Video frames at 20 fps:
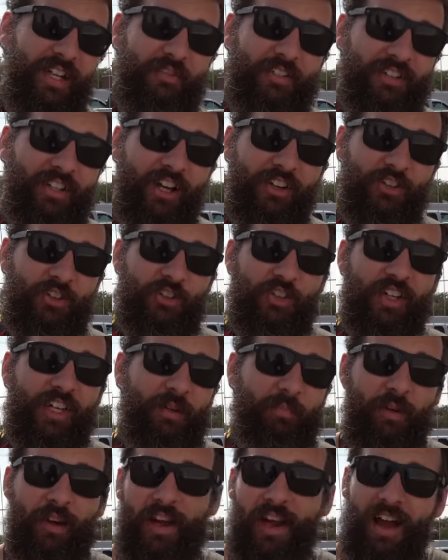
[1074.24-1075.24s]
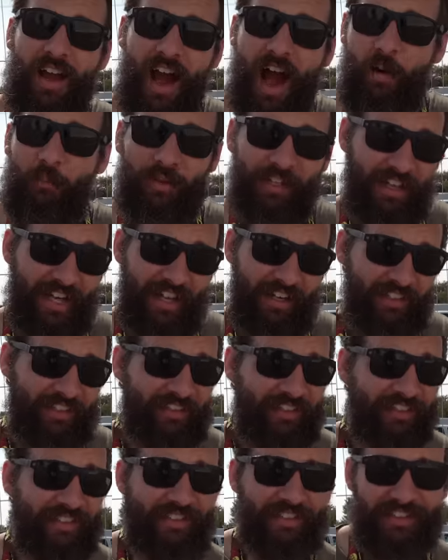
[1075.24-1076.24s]
if it does cheap, I'm gonna get
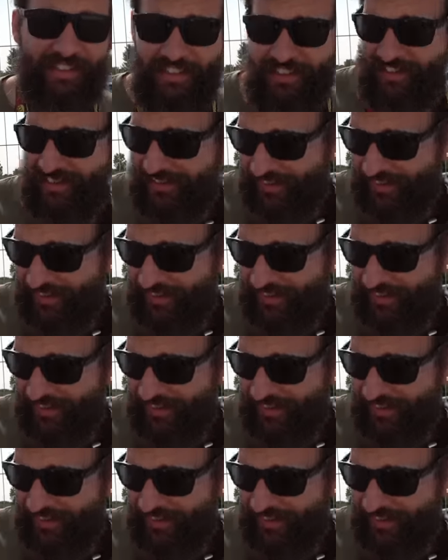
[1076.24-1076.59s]
it